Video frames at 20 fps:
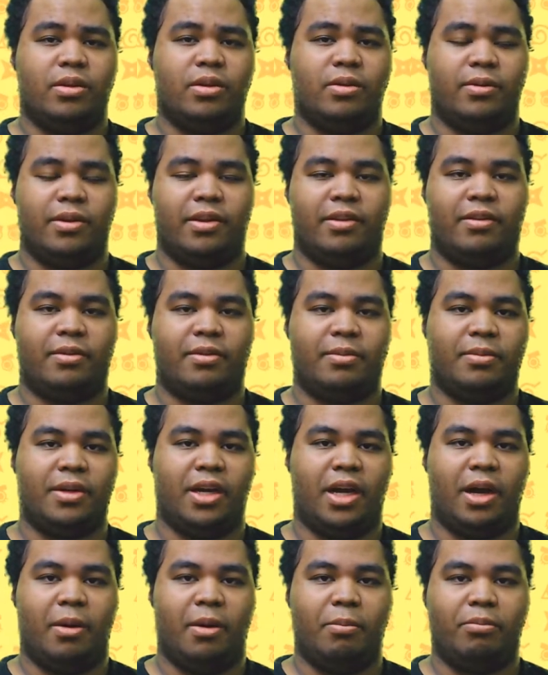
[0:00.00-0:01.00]
was
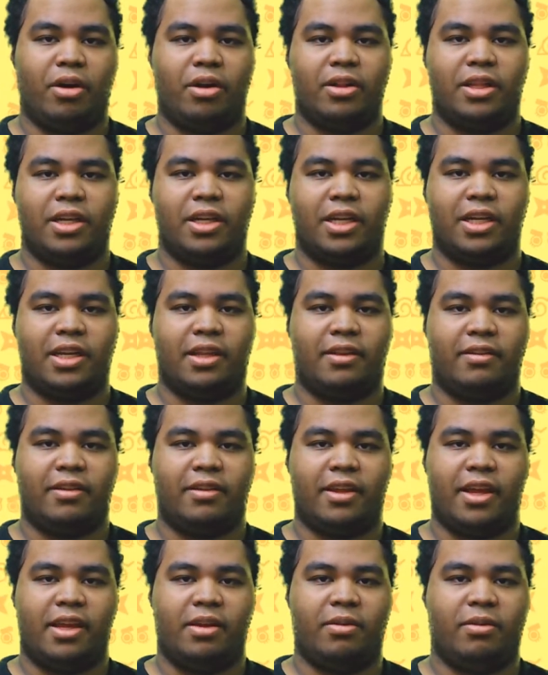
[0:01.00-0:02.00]
probably going to say,